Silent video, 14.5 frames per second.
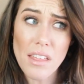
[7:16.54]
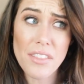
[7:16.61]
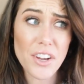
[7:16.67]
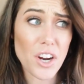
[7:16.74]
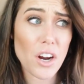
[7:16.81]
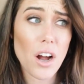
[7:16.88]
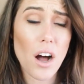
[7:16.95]

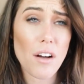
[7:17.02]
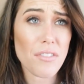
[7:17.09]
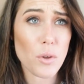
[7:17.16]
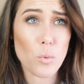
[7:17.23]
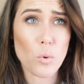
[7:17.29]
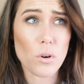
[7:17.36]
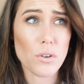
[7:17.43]
They're
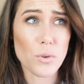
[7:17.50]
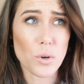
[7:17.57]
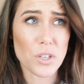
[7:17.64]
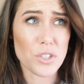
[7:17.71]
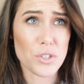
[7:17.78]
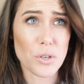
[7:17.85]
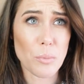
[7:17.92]
off the
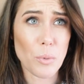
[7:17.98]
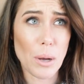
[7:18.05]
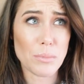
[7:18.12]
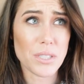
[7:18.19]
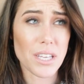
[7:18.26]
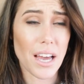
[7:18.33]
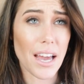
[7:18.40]
Nordstrom
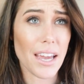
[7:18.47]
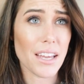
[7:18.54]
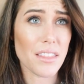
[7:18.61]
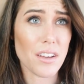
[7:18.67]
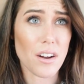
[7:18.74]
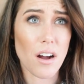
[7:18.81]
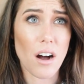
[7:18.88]

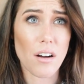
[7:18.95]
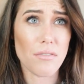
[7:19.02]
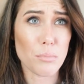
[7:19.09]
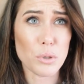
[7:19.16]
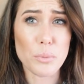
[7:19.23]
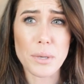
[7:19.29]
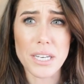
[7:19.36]
website. They're
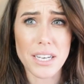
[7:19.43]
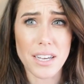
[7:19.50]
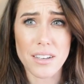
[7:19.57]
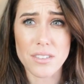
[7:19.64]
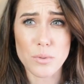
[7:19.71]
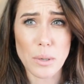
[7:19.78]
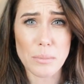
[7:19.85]
off
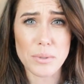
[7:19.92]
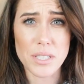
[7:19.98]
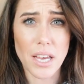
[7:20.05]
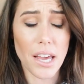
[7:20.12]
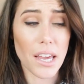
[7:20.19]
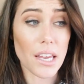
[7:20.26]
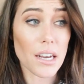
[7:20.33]
Bloomingdale's
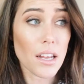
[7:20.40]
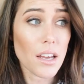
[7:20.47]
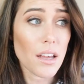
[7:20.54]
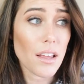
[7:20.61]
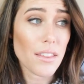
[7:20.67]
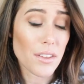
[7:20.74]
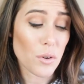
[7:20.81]
website.
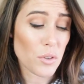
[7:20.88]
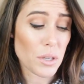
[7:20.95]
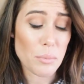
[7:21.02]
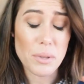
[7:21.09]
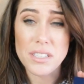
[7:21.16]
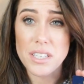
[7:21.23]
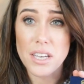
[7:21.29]
The
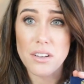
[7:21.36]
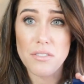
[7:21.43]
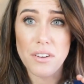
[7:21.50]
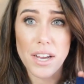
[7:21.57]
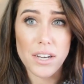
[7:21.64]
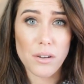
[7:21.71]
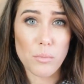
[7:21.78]
only place I could
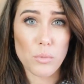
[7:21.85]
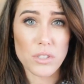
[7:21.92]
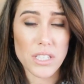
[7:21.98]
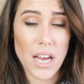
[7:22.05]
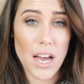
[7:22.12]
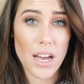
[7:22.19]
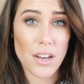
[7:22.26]
find them
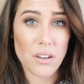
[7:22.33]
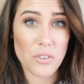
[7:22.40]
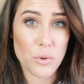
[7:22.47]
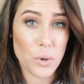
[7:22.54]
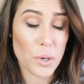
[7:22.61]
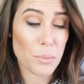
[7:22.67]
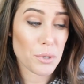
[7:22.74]
was on
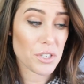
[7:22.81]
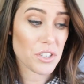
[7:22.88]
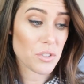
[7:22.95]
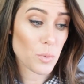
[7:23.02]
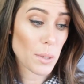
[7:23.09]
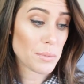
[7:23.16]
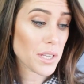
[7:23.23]
Tory
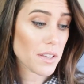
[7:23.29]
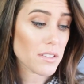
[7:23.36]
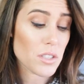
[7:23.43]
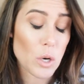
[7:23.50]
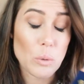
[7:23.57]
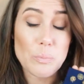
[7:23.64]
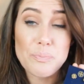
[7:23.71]
Burch's
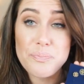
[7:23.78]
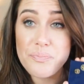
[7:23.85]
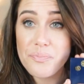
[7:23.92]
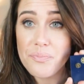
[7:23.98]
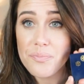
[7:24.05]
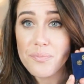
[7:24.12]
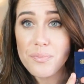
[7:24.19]
website. So
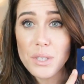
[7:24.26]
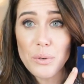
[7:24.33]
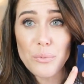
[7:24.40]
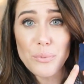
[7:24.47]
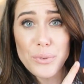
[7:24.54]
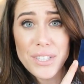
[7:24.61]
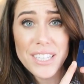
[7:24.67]

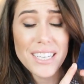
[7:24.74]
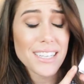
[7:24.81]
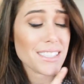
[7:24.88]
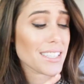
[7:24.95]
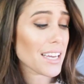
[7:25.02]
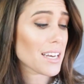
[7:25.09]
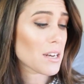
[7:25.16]
really
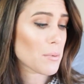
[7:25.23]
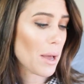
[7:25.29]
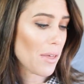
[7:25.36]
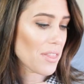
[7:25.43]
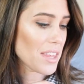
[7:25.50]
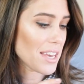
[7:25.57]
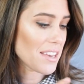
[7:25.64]
excited
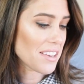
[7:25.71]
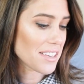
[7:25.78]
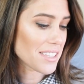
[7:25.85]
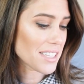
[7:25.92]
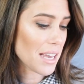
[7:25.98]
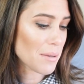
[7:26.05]
about these.